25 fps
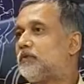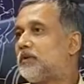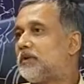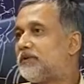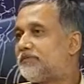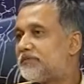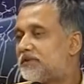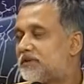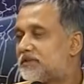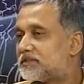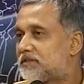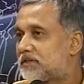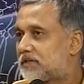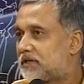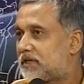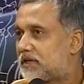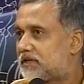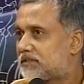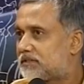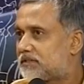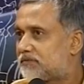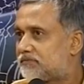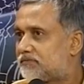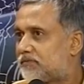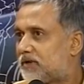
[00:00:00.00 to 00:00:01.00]
if it is a
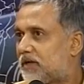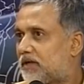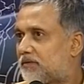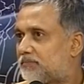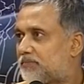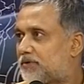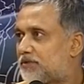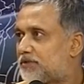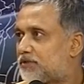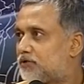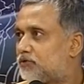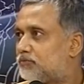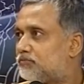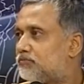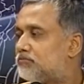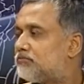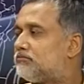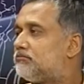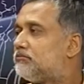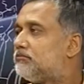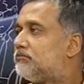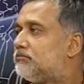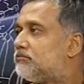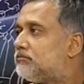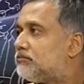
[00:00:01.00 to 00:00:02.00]
class of, I presume,
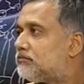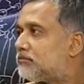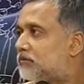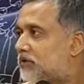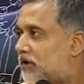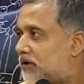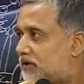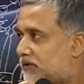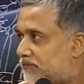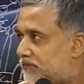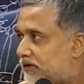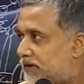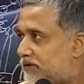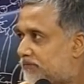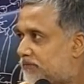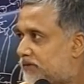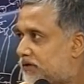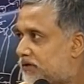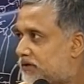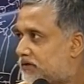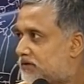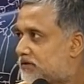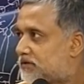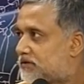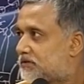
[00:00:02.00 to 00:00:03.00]
35
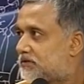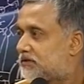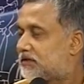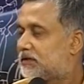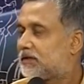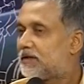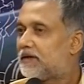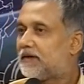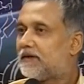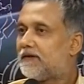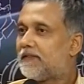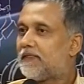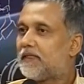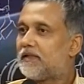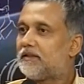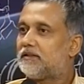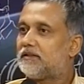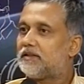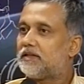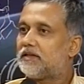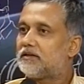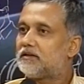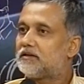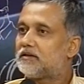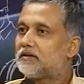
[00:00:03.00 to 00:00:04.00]
minutes,
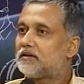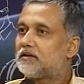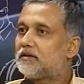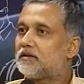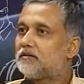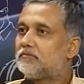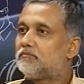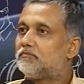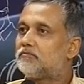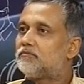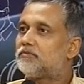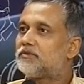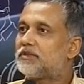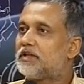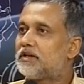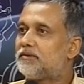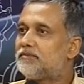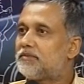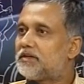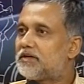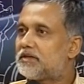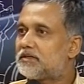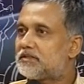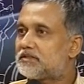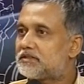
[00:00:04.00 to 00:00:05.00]
then 10
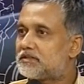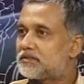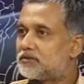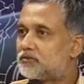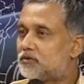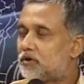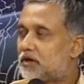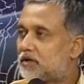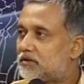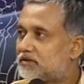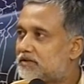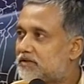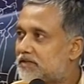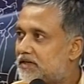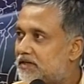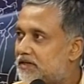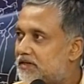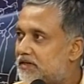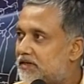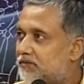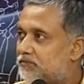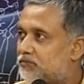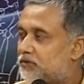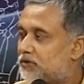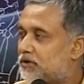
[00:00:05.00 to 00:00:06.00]
minutes you send
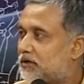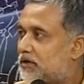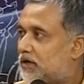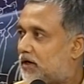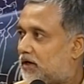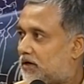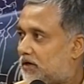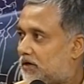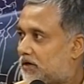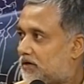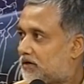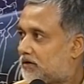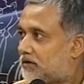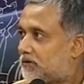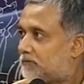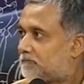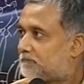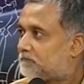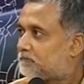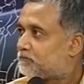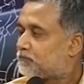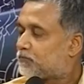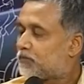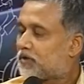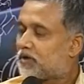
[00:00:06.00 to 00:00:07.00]
them to the garden.
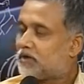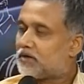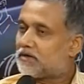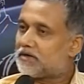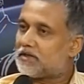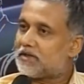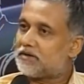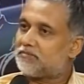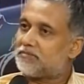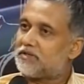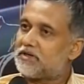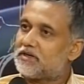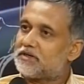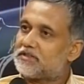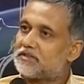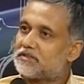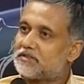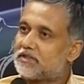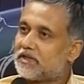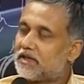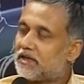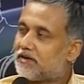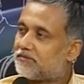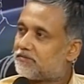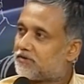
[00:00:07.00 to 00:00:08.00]
10 minutes
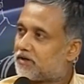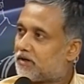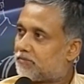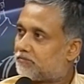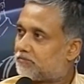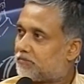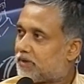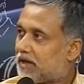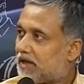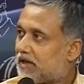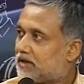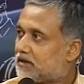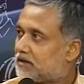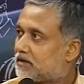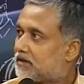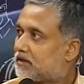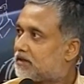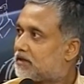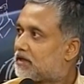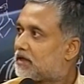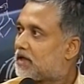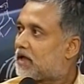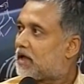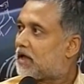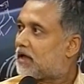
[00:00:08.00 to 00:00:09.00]
they have come back.
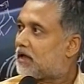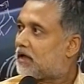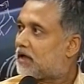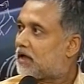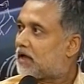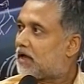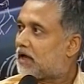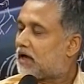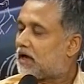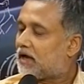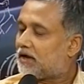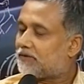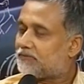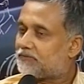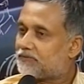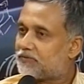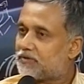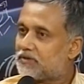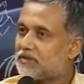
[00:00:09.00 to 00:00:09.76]
After